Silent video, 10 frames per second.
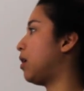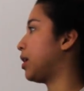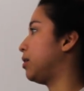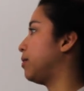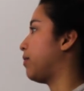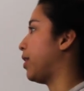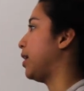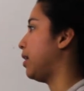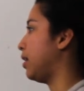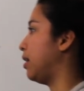
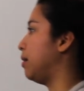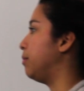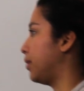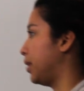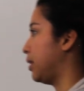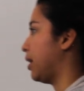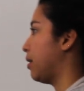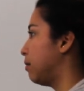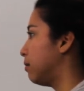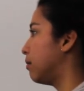and she was able to pull
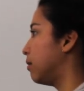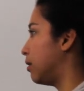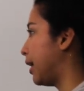it all together.